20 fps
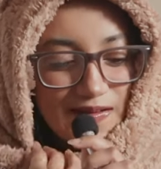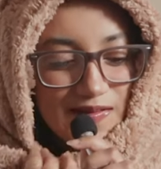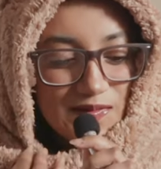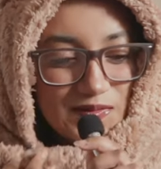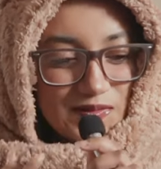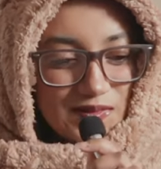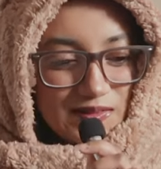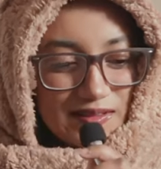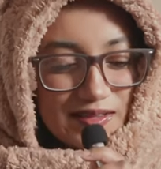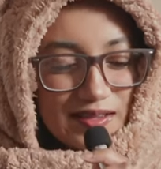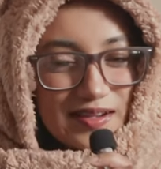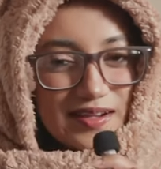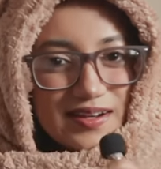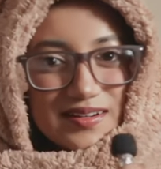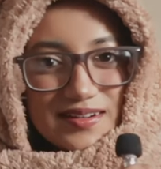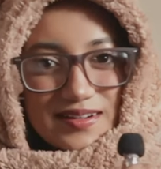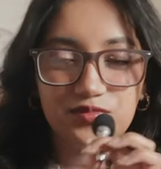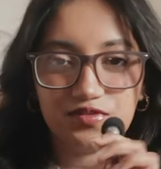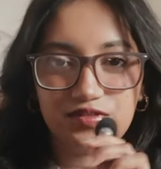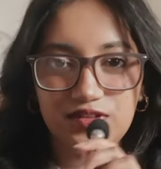I don't really
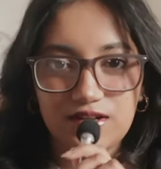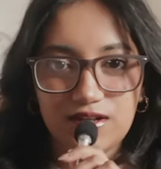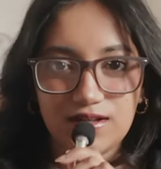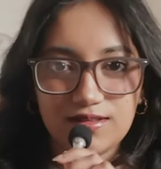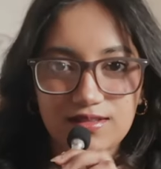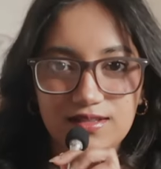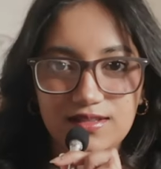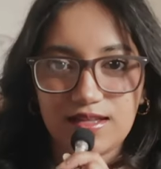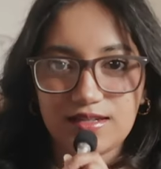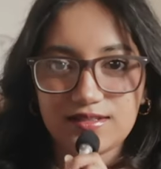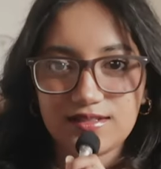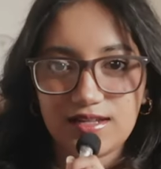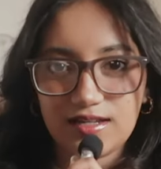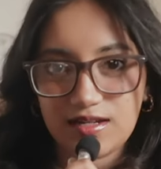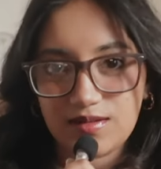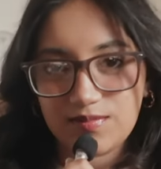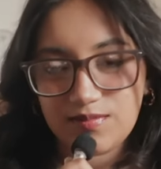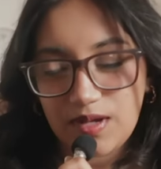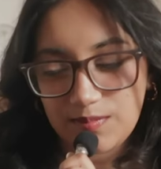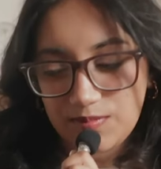care. Moving on, the next
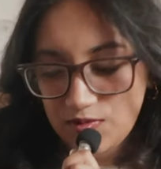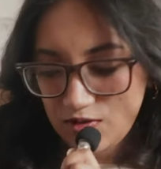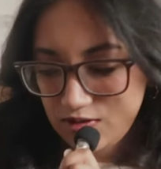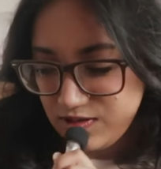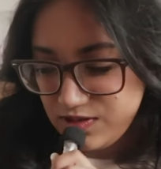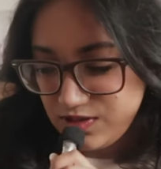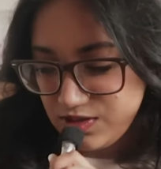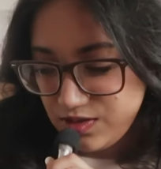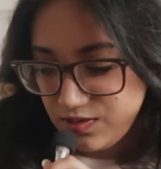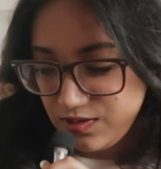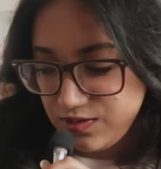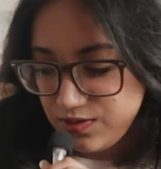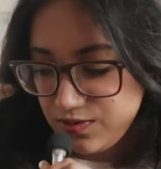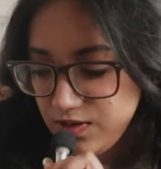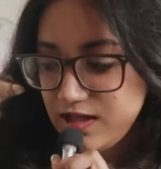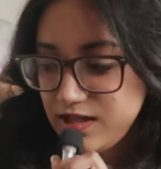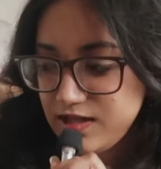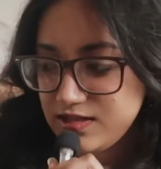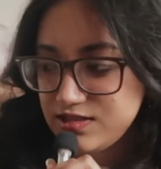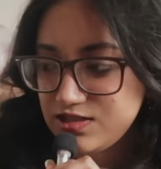item I'm going to show you
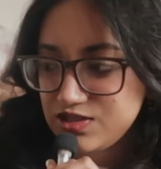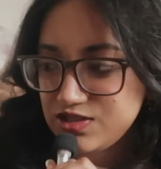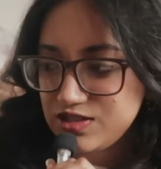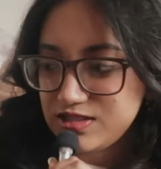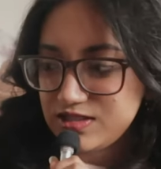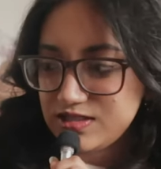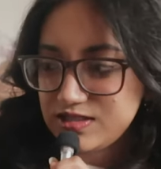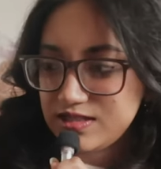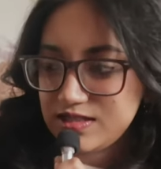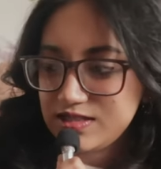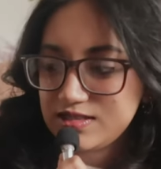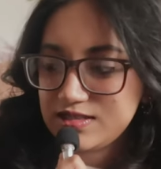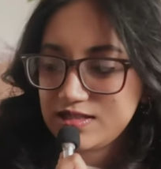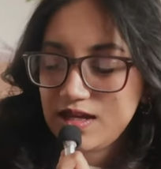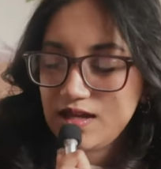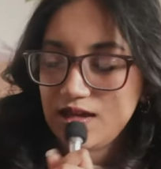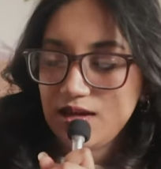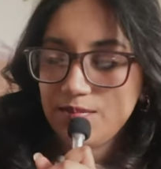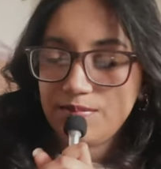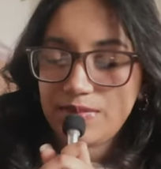is just this
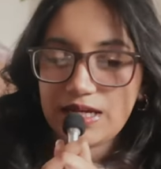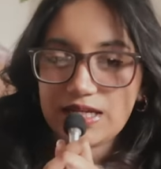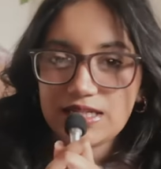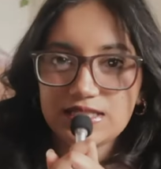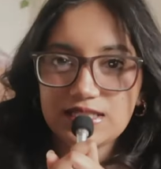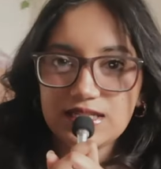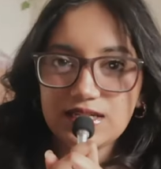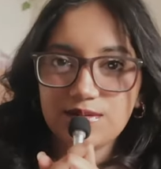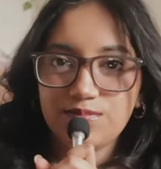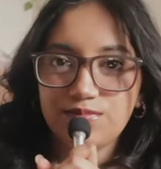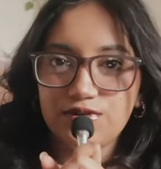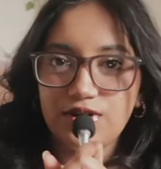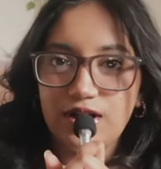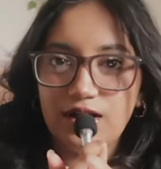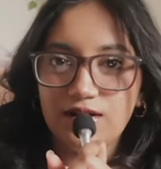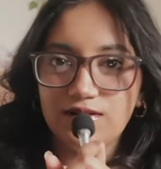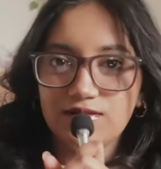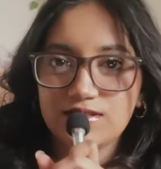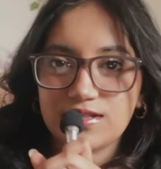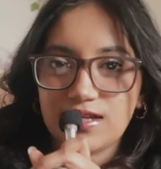basic
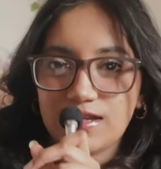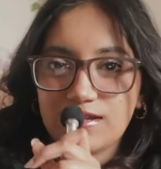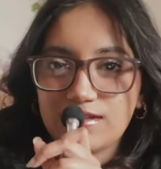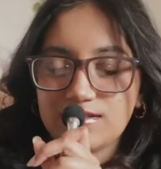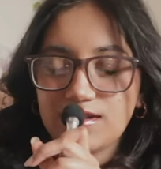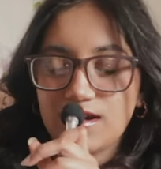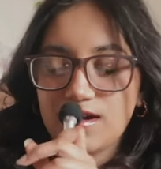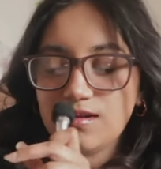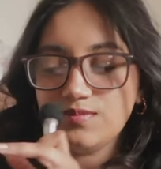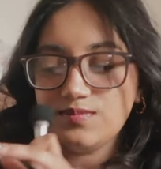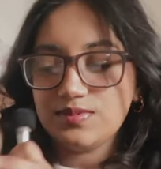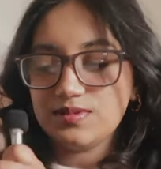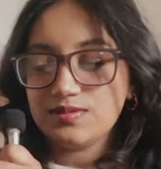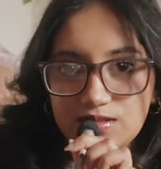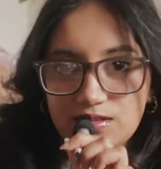brown tank top.